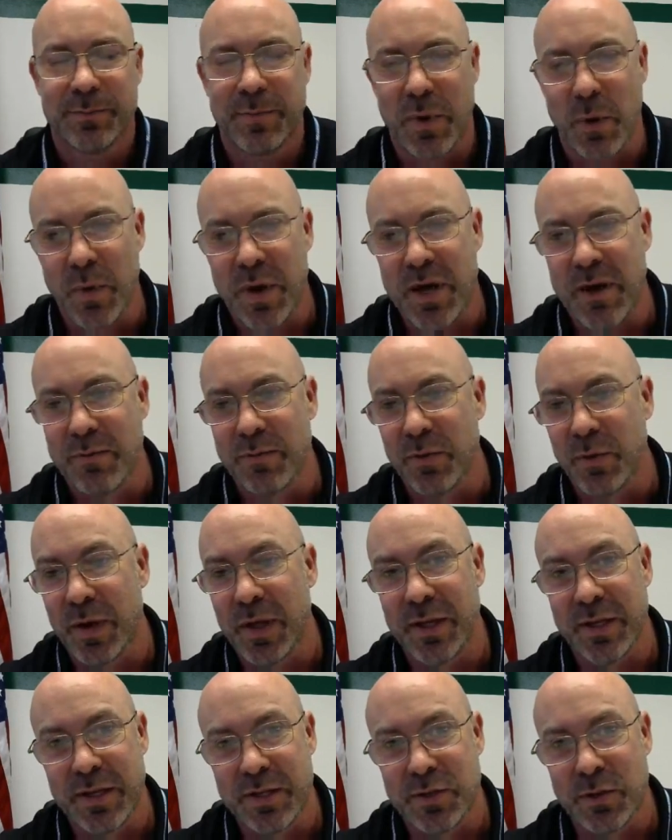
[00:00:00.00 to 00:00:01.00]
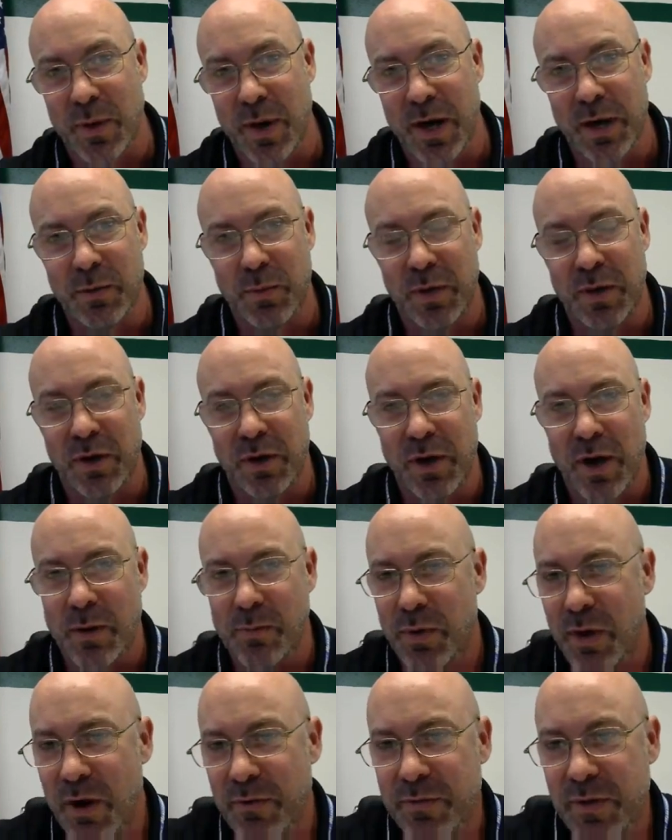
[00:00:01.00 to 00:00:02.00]
We have really tried with our
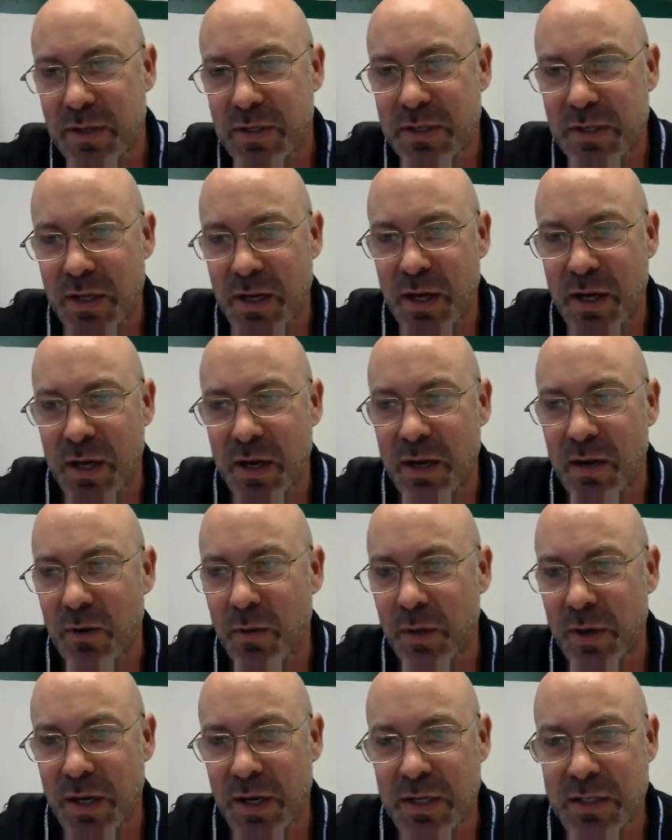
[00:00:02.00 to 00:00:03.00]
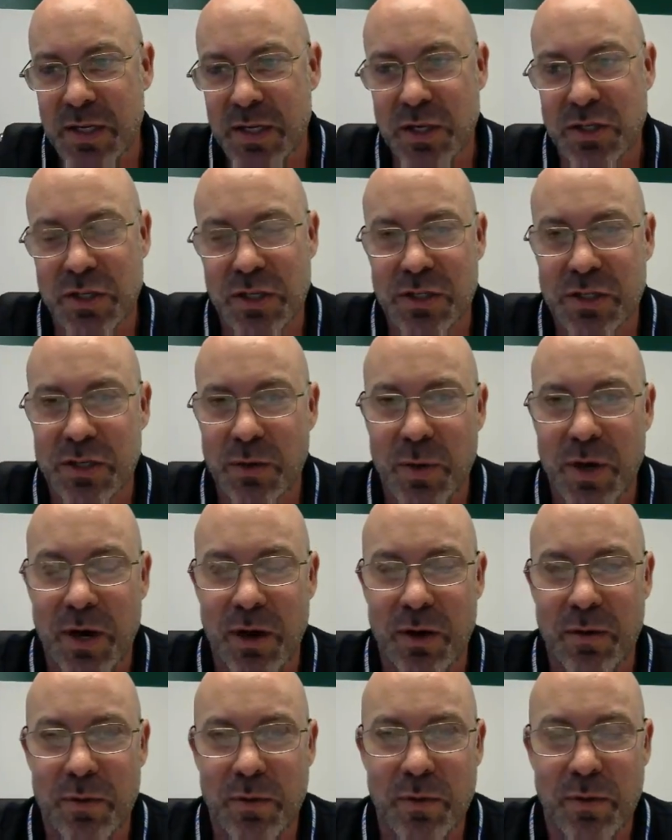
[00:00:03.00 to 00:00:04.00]
nonprofit organizations, and we
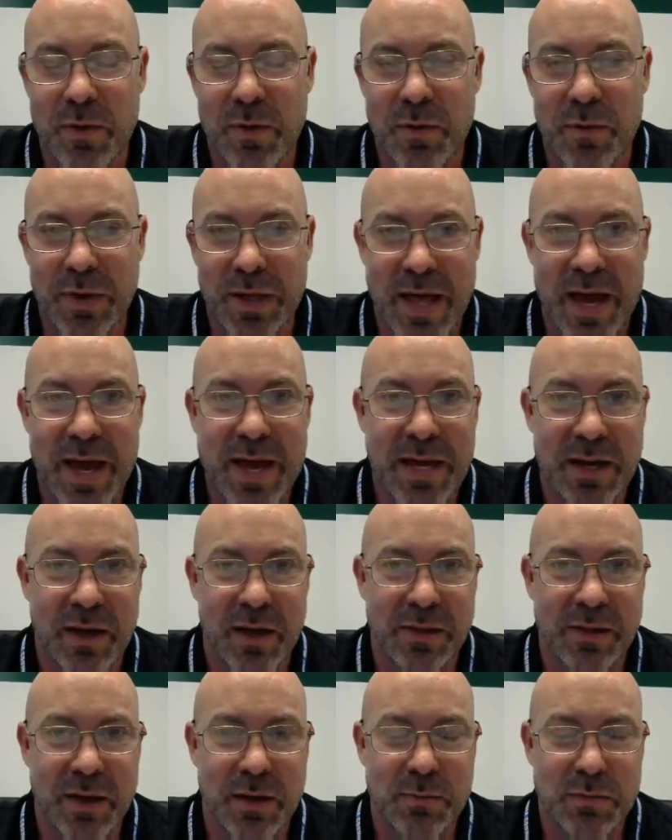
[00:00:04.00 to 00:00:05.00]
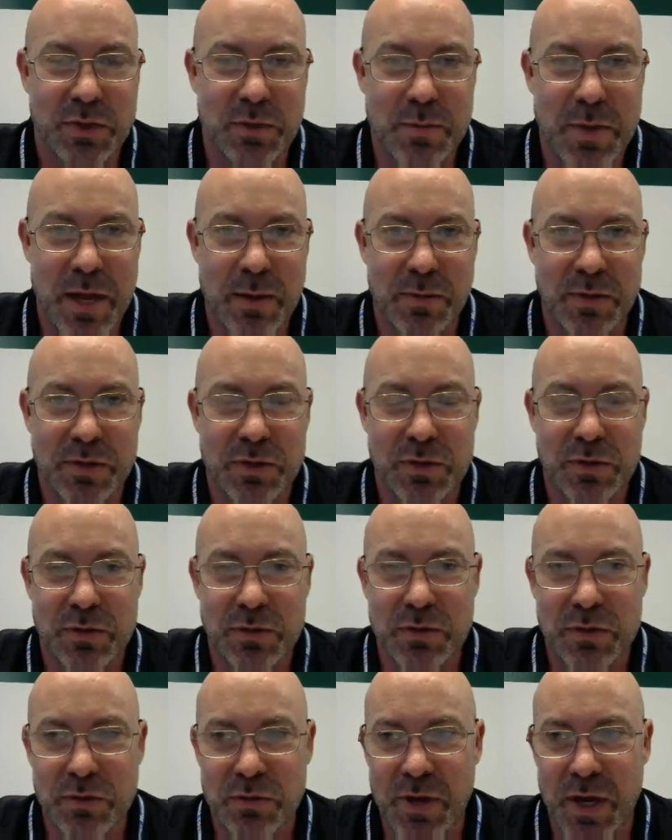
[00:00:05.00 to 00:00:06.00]
are reliant on them to be able
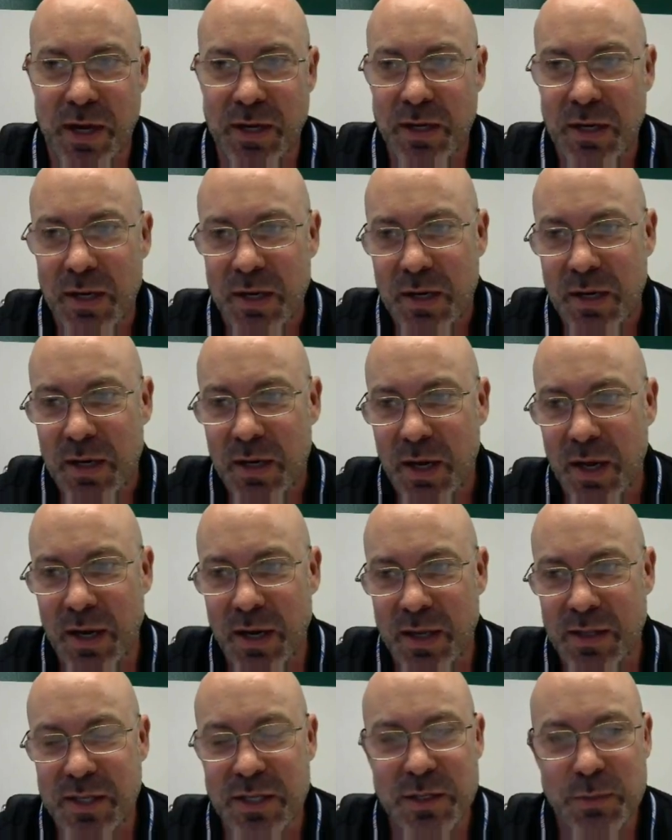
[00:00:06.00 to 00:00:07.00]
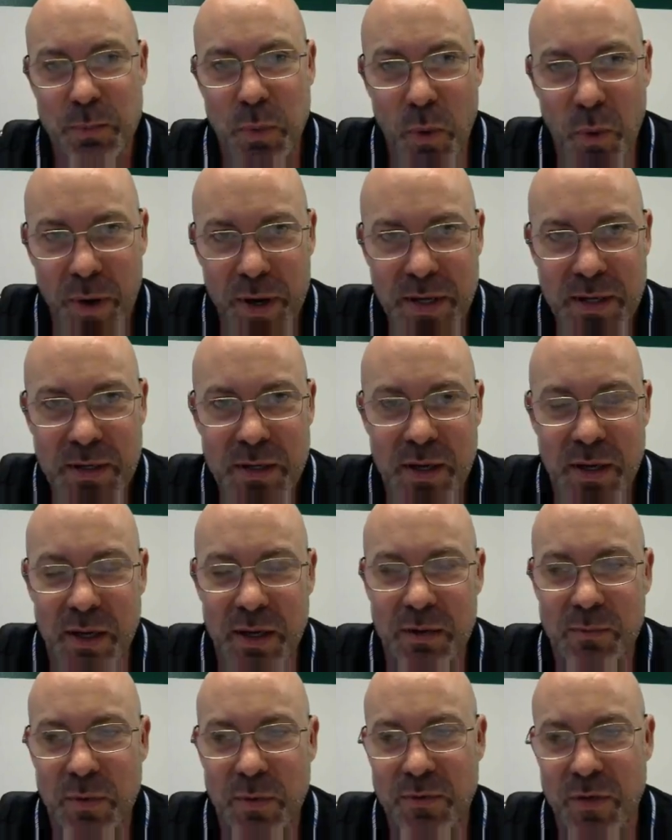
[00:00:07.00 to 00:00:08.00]
to do that. And at this point,
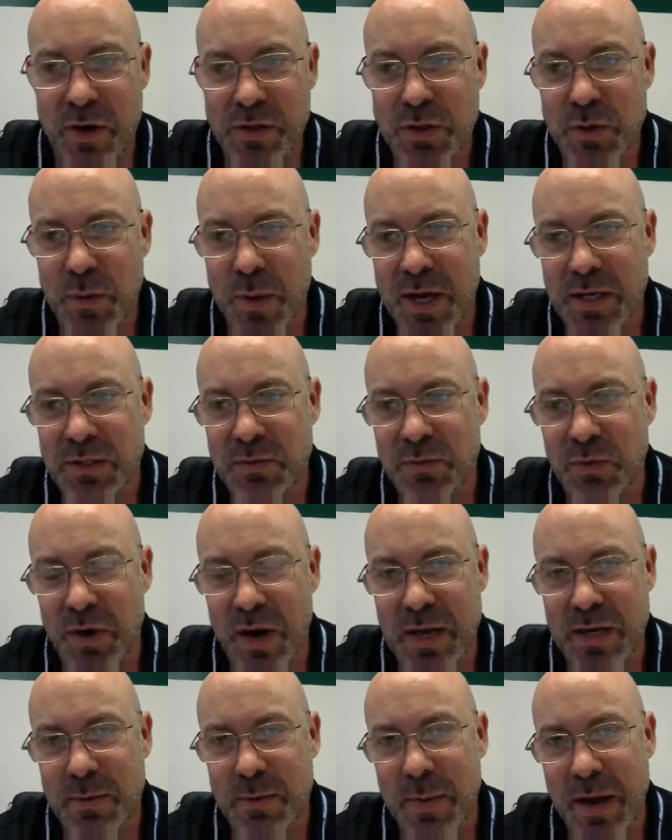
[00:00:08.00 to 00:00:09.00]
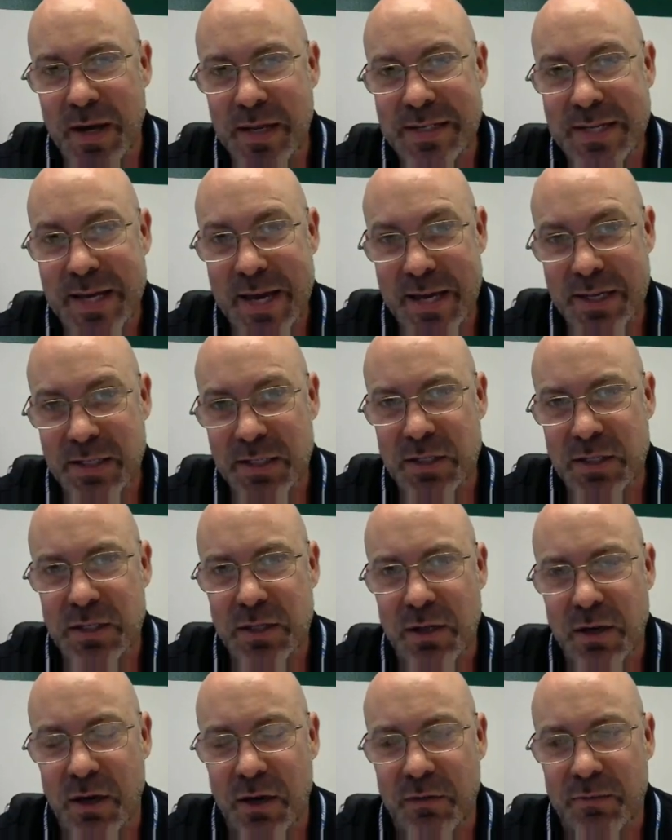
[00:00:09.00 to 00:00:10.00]
we've also asked for antibody
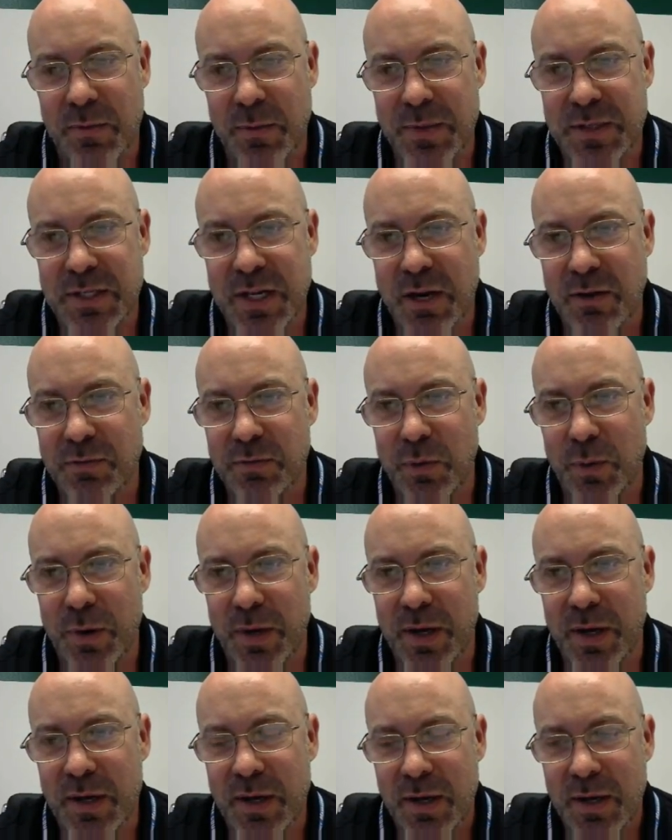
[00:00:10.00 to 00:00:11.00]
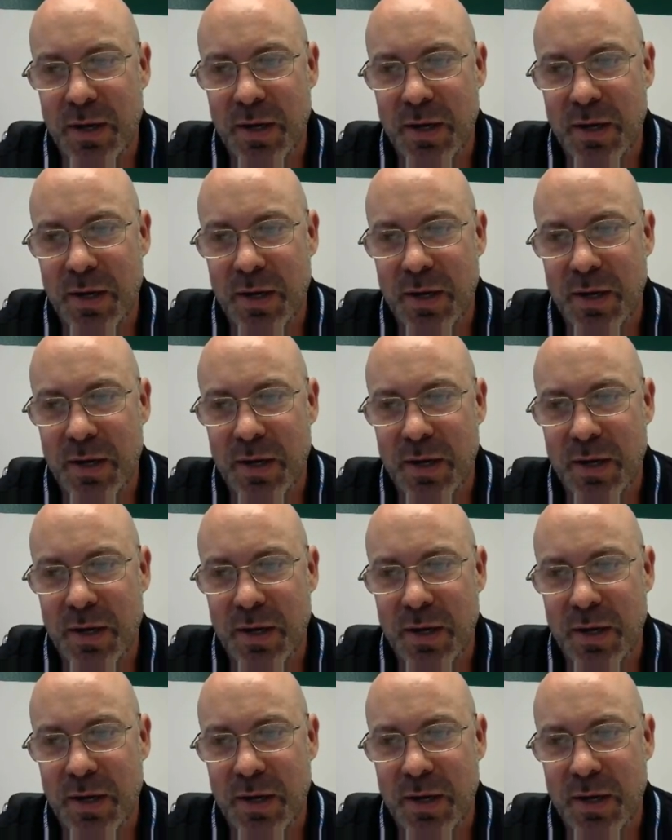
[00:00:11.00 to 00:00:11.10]
tests from the state of Florida.